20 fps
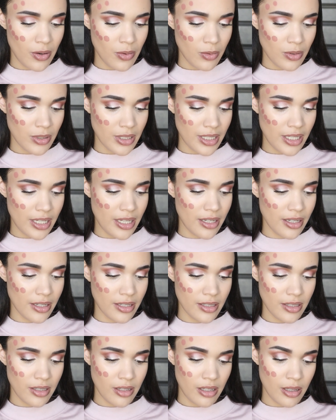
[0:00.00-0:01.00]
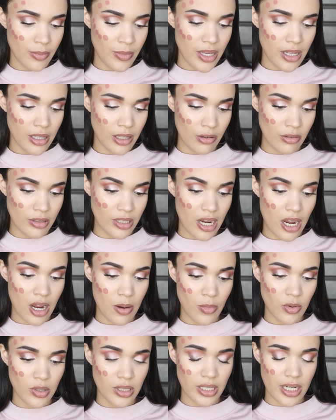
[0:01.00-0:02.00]
we'll see. So let me close it. I
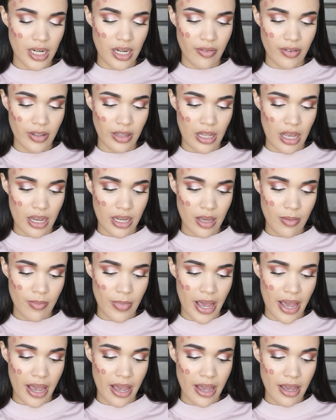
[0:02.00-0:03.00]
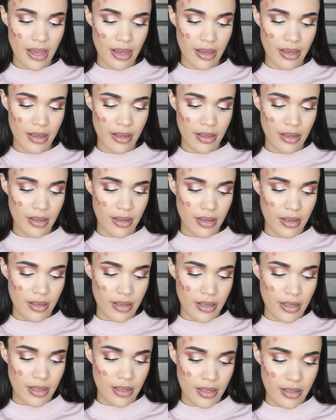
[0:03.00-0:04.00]
almost didn't even lock it back.
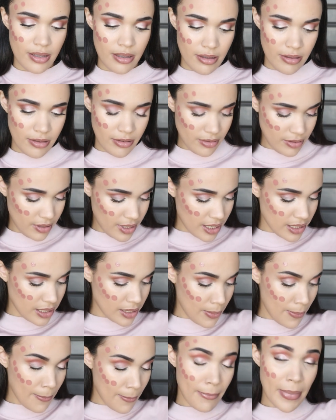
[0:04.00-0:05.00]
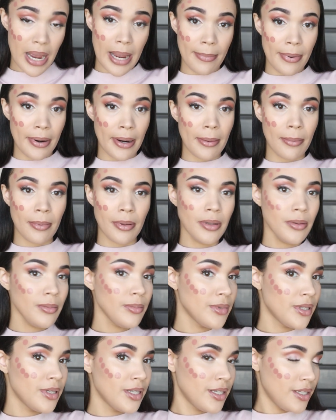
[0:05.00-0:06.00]
That's my
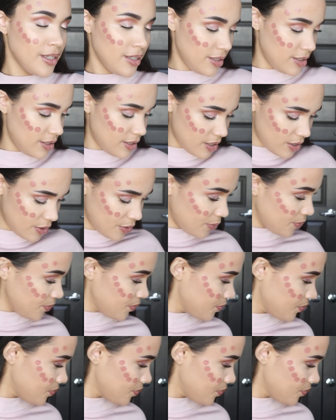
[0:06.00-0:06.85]
problem. So,